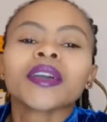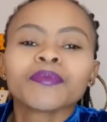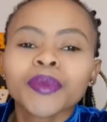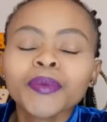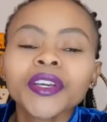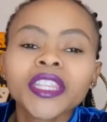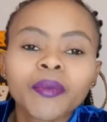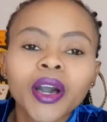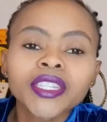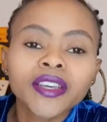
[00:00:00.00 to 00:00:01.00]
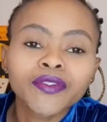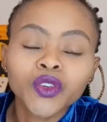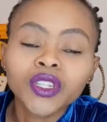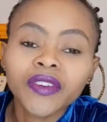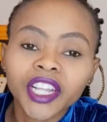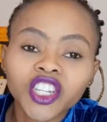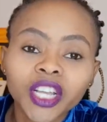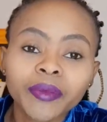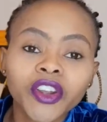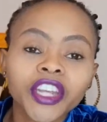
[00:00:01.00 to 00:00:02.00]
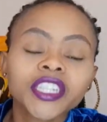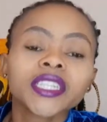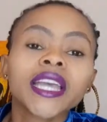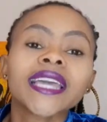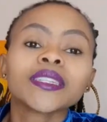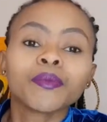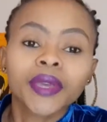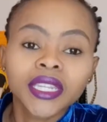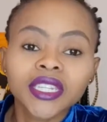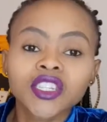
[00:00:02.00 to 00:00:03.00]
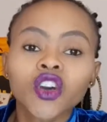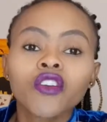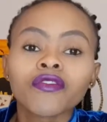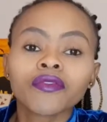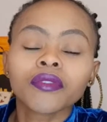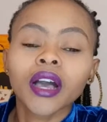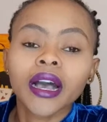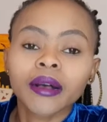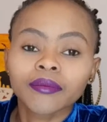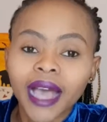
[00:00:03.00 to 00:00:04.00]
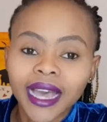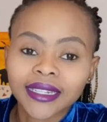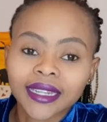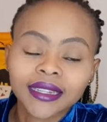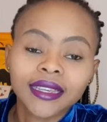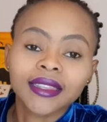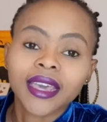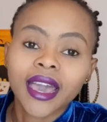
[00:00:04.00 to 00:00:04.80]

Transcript: People in the past have used financial immigration as means of accessing